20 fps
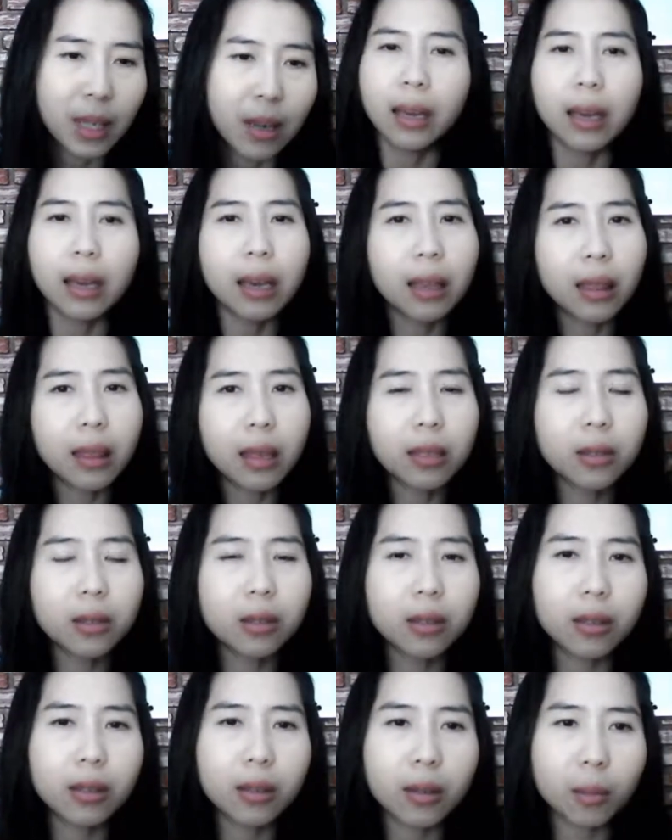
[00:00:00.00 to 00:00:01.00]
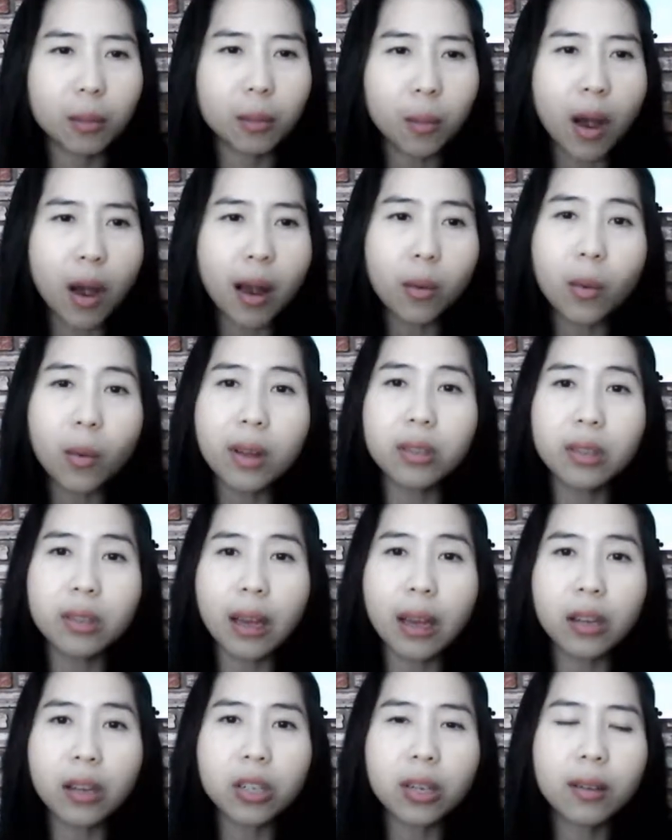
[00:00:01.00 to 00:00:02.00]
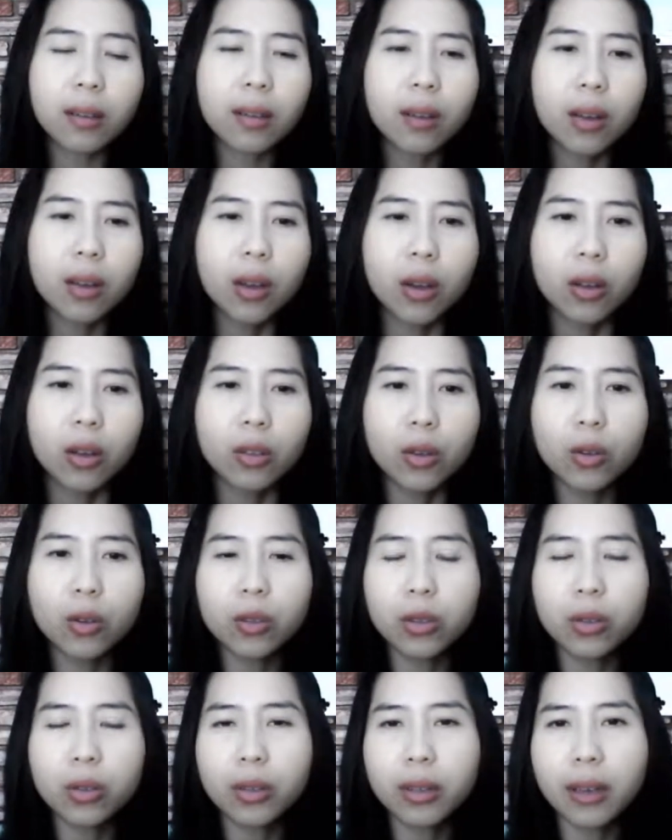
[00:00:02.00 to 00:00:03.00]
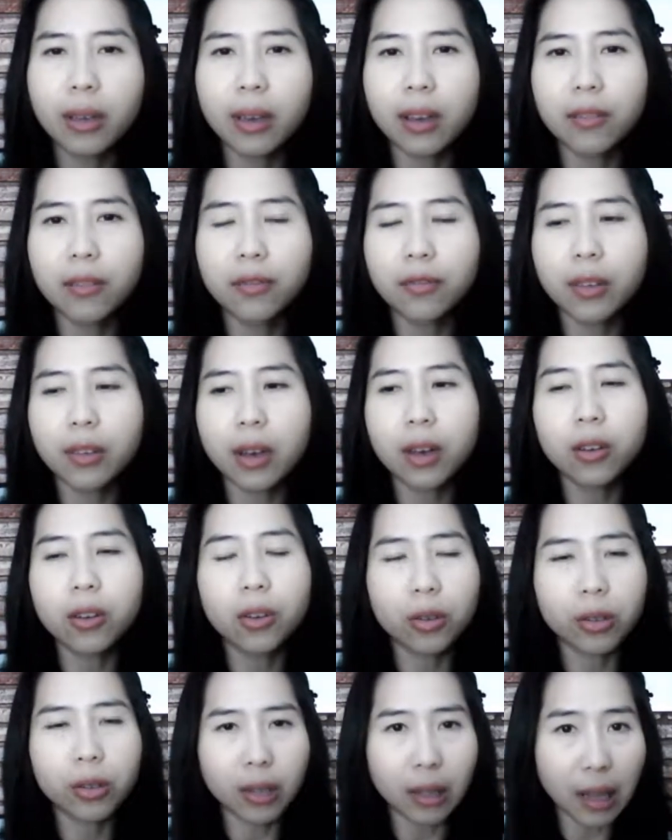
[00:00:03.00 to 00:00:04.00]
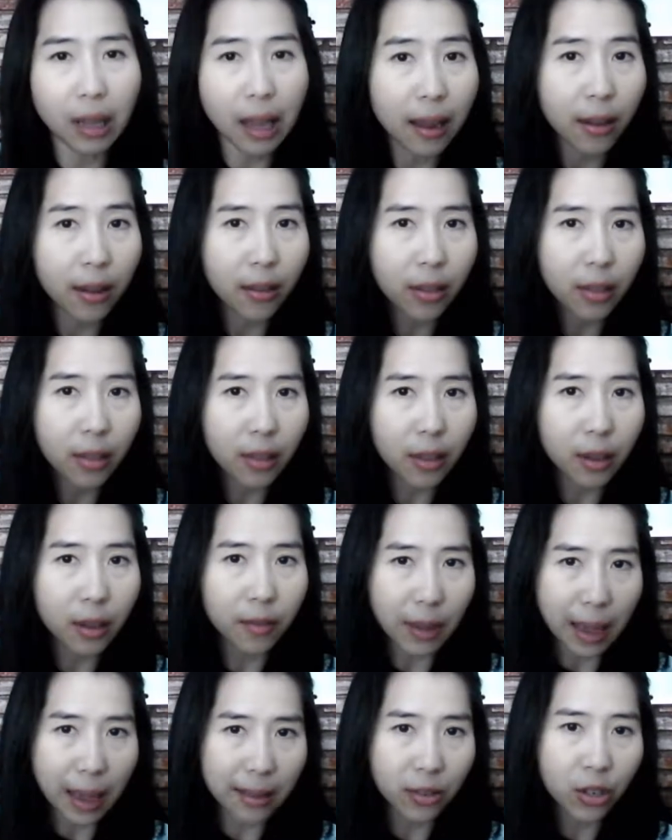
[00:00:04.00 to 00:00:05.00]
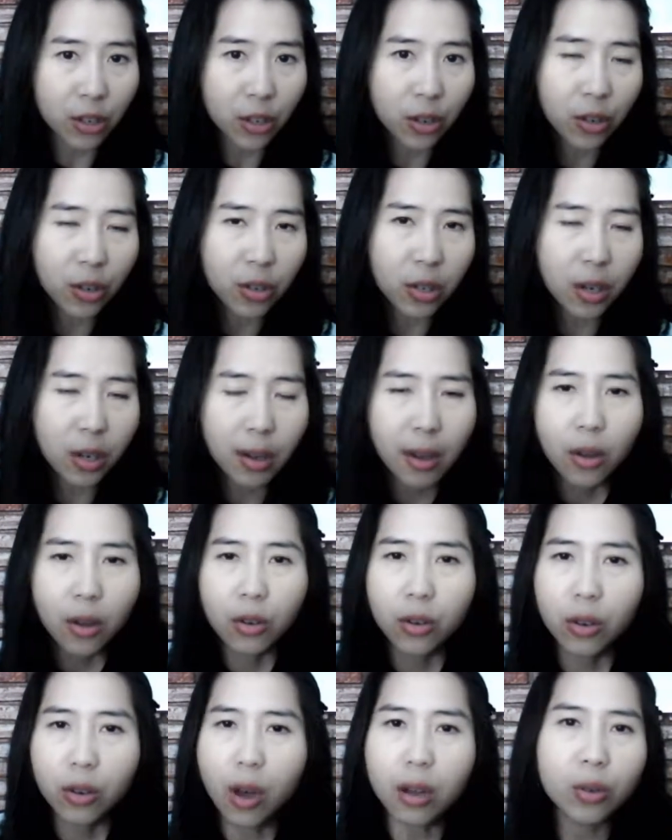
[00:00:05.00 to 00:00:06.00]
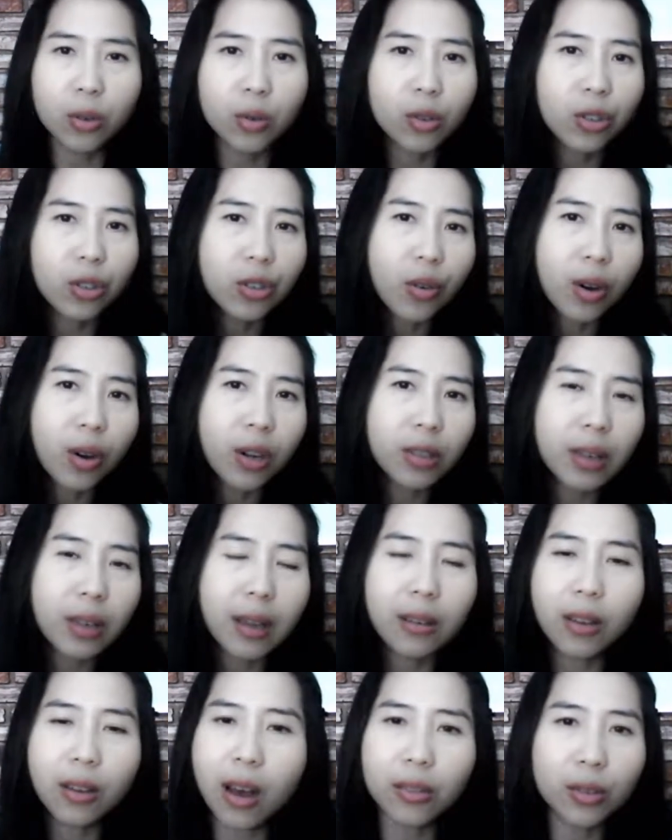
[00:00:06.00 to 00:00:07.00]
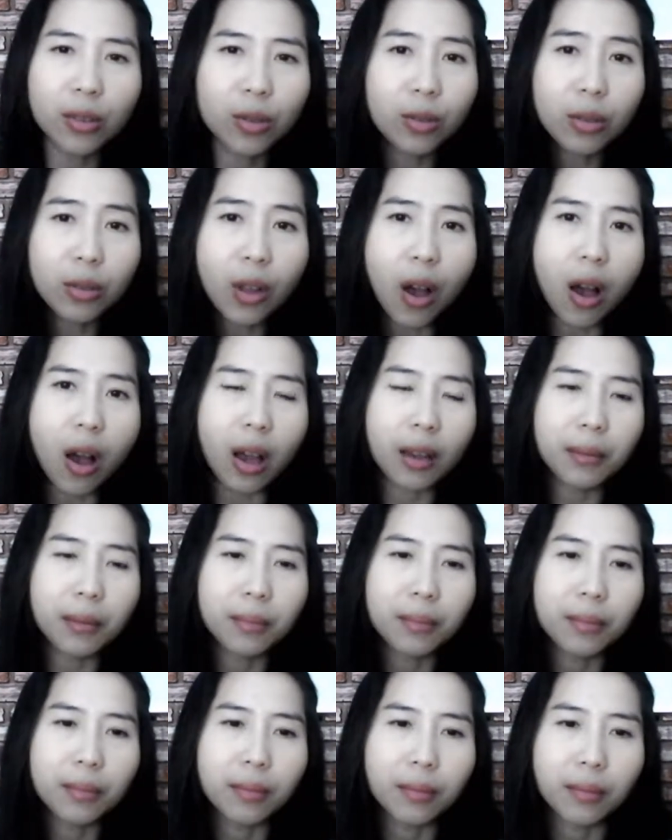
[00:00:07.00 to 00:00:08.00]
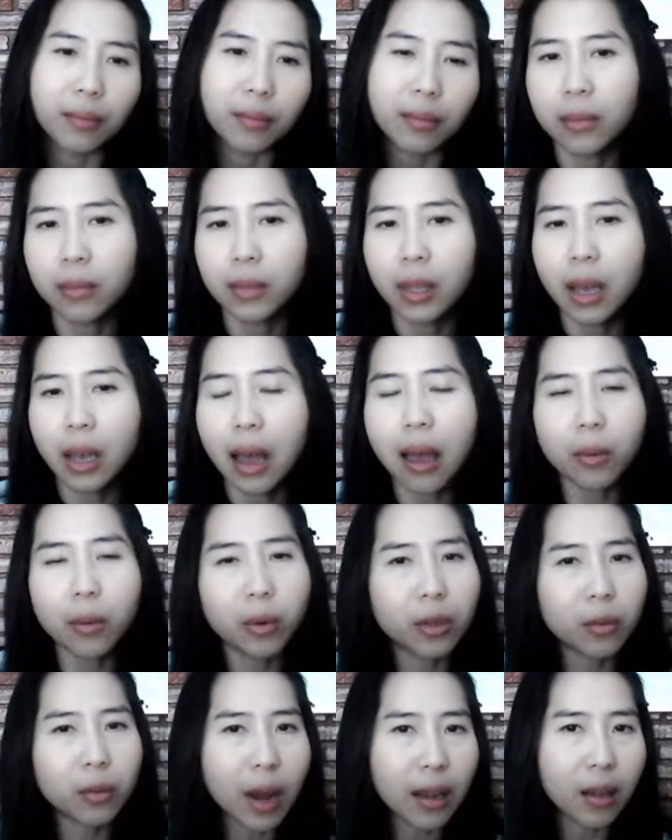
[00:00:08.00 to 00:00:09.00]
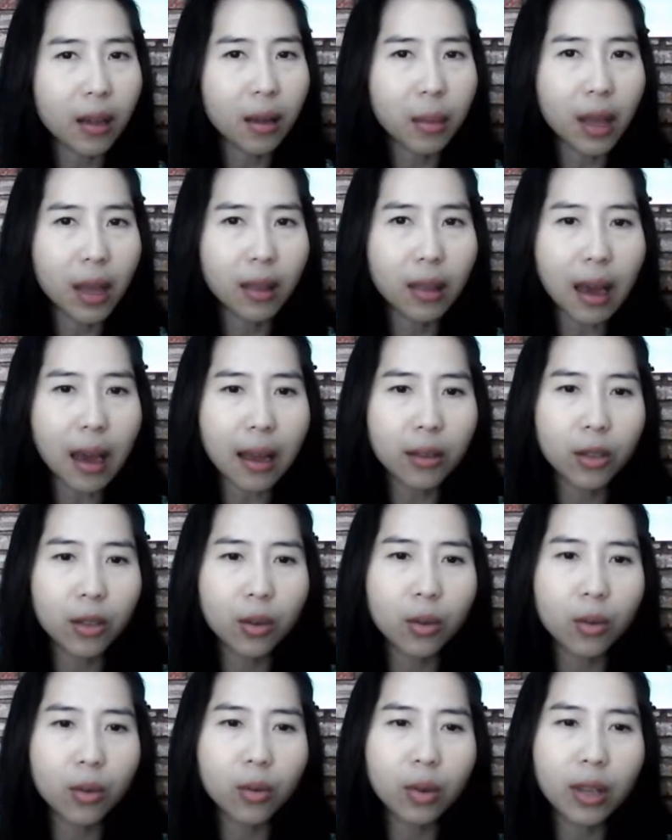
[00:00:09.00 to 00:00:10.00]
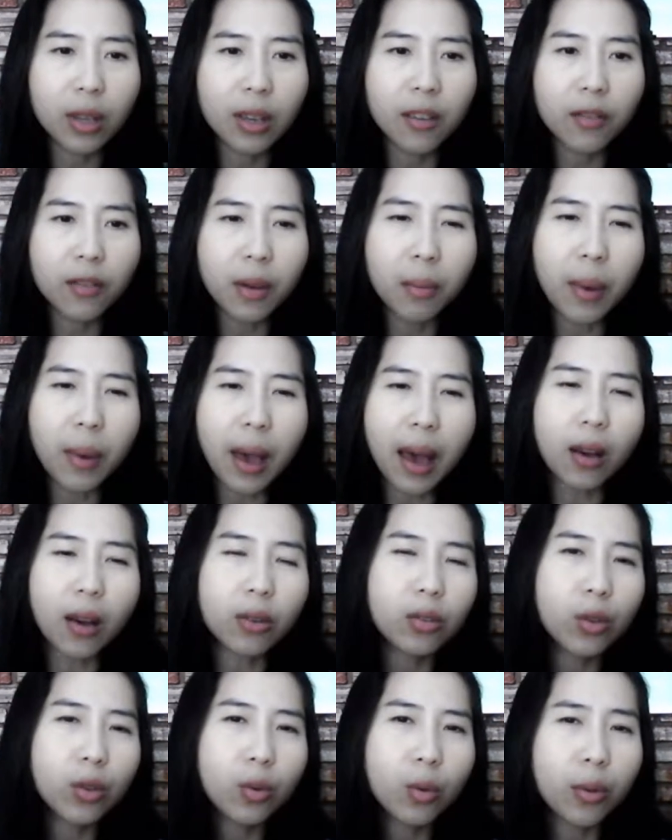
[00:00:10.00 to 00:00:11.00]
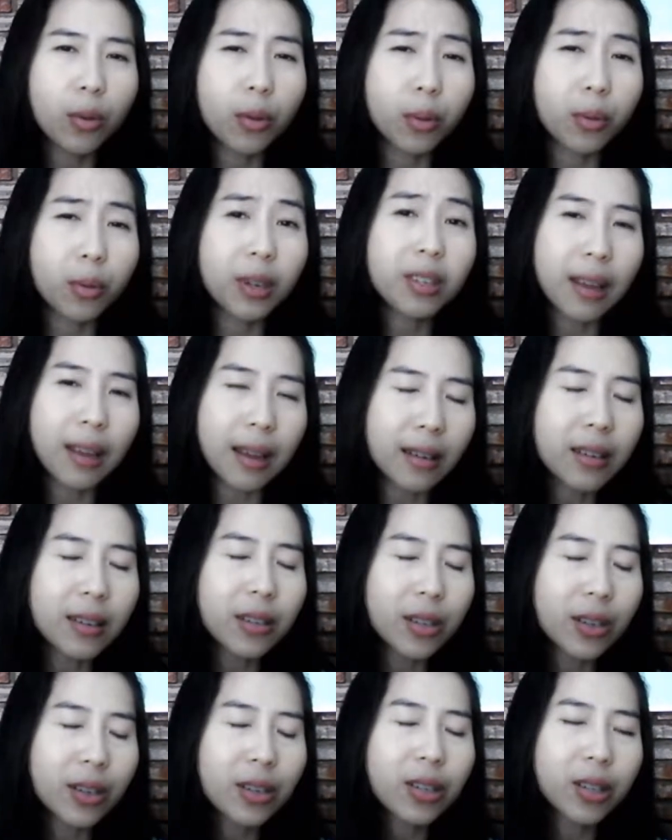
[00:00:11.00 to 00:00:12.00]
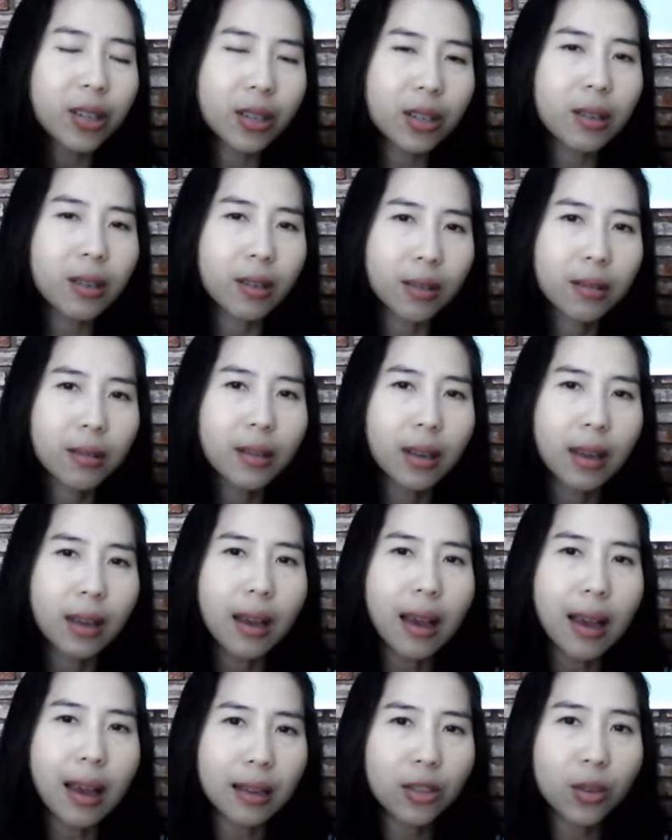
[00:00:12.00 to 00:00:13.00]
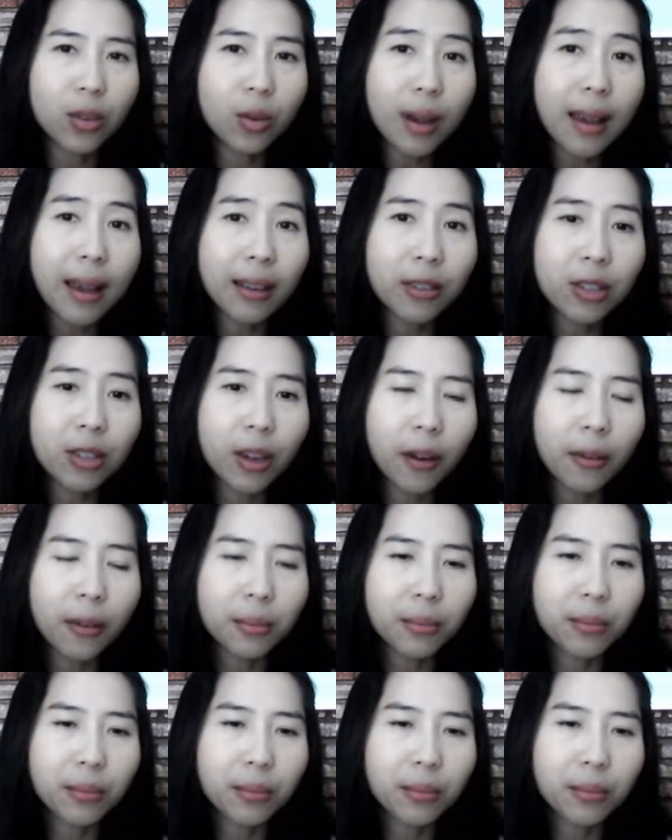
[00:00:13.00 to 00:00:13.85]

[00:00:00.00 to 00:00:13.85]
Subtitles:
In this part 1 section, you should give a good length of answers, not too short and not too long. I would recommend that you give about 2 or 3 sentences as your answer.